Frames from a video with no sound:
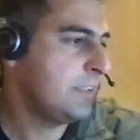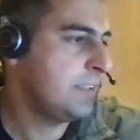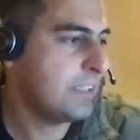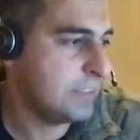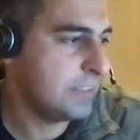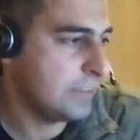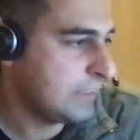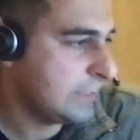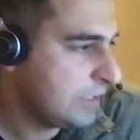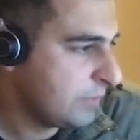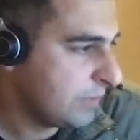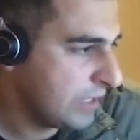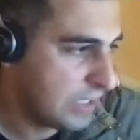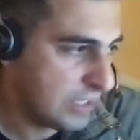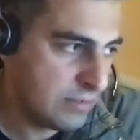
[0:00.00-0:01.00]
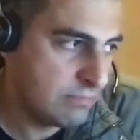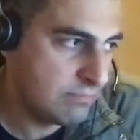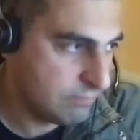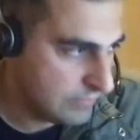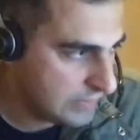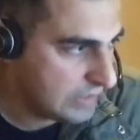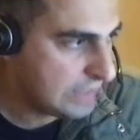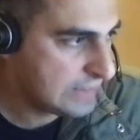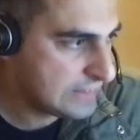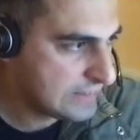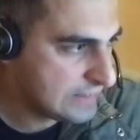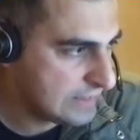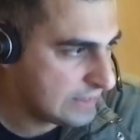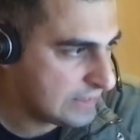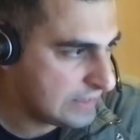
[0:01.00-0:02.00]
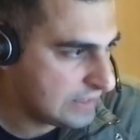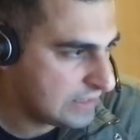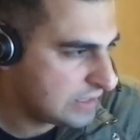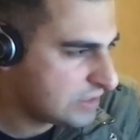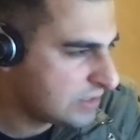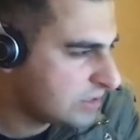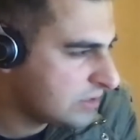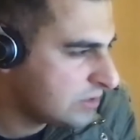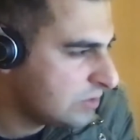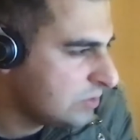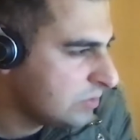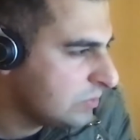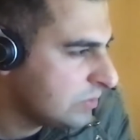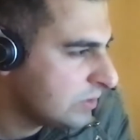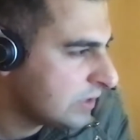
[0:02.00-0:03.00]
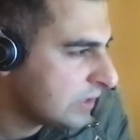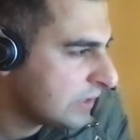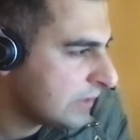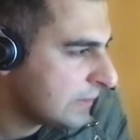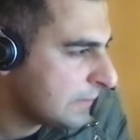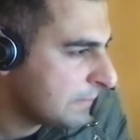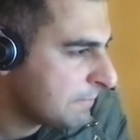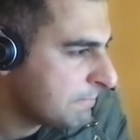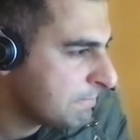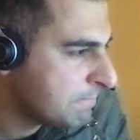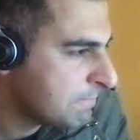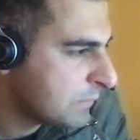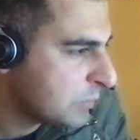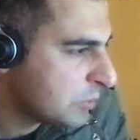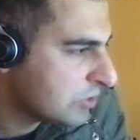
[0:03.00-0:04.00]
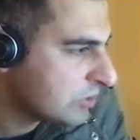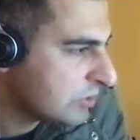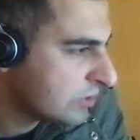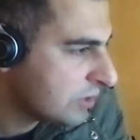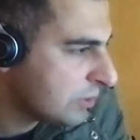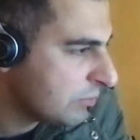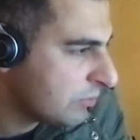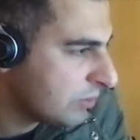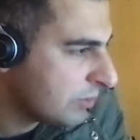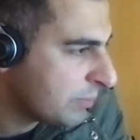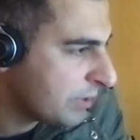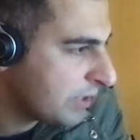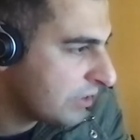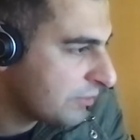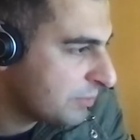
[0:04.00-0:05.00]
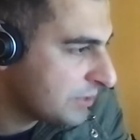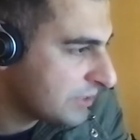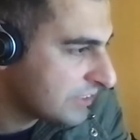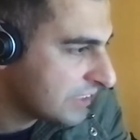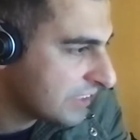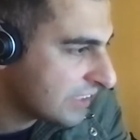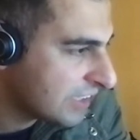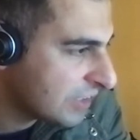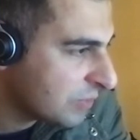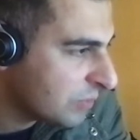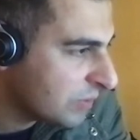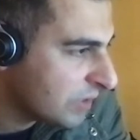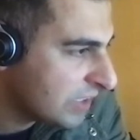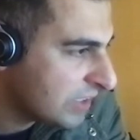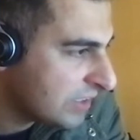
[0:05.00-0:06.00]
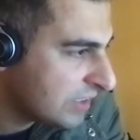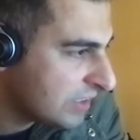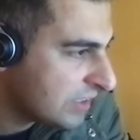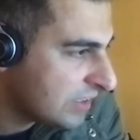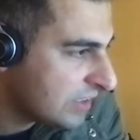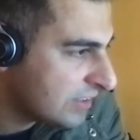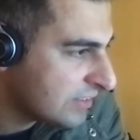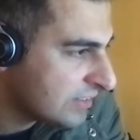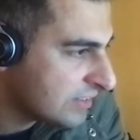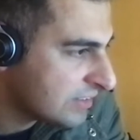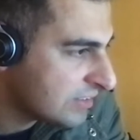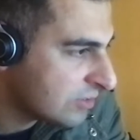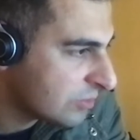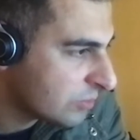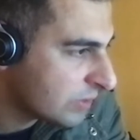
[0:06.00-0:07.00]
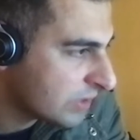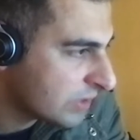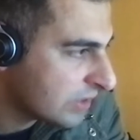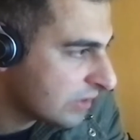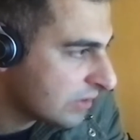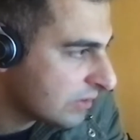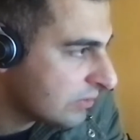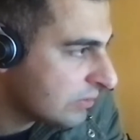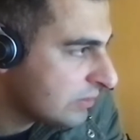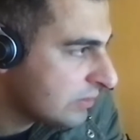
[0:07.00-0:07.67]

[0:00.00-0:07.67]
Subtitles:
Okay. Anyway, let's do that because a part of me is saying like, why the hell is this not working now?